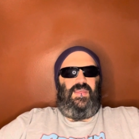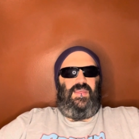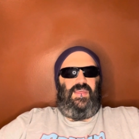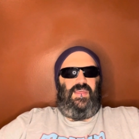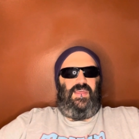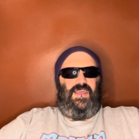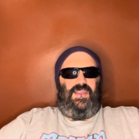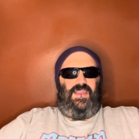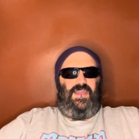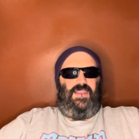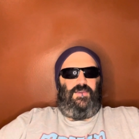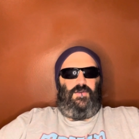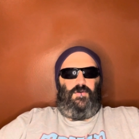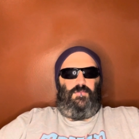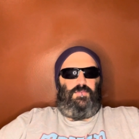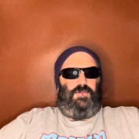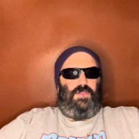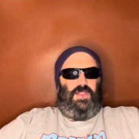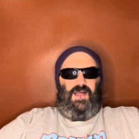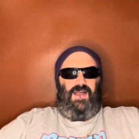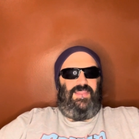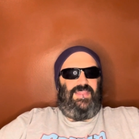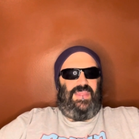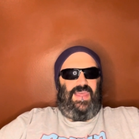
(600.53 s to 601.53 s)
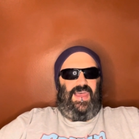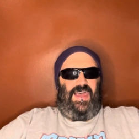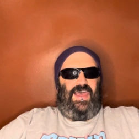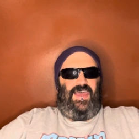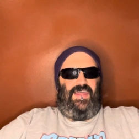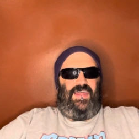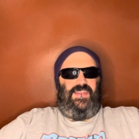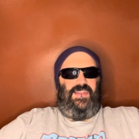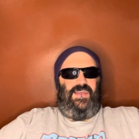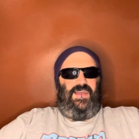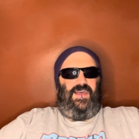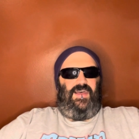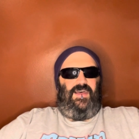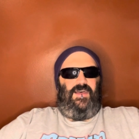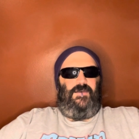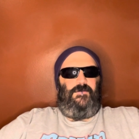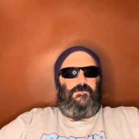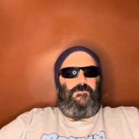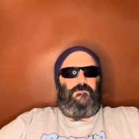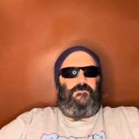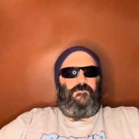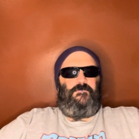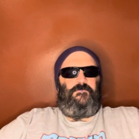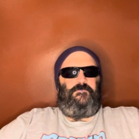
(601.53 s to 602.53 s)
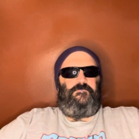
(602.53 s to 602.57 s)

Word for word: I gotta applaud that. Um,